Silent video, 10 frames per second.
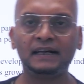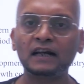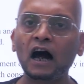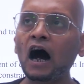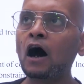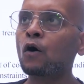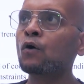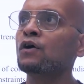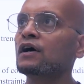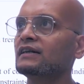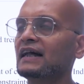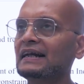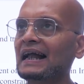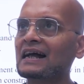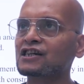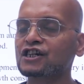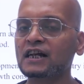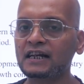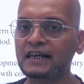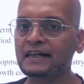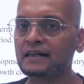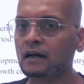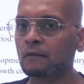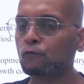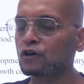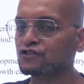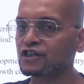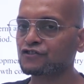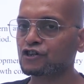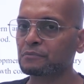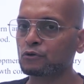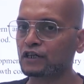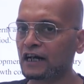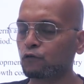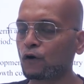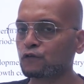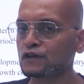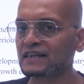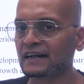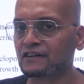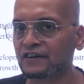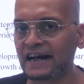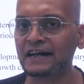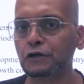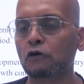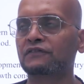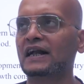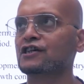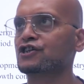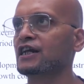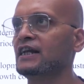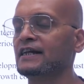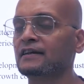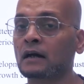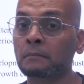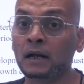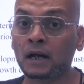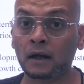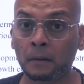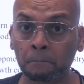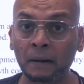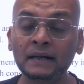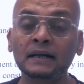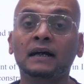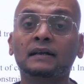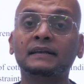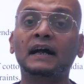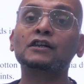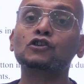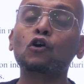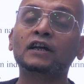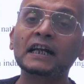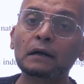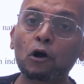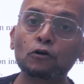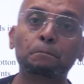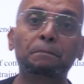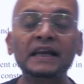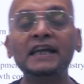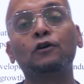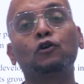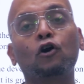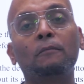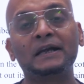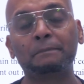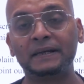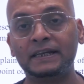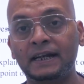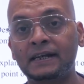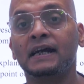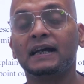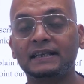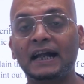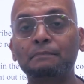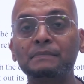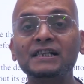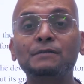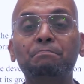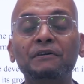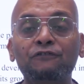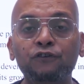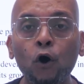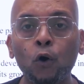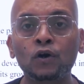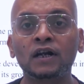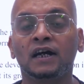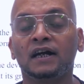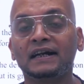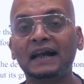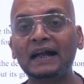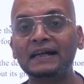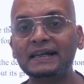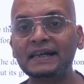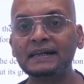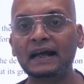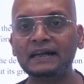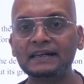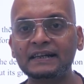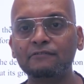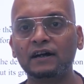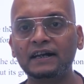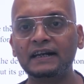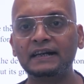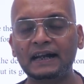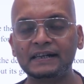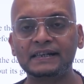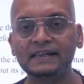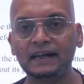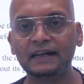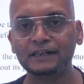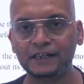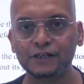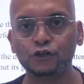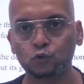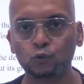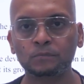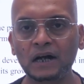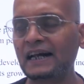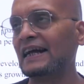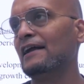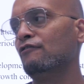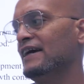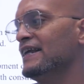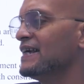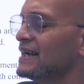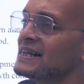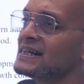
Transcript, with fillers: that how the national income was distributed what was the trend of national income but they are talking about pre-economic period that means before 1991 and 1992 again a very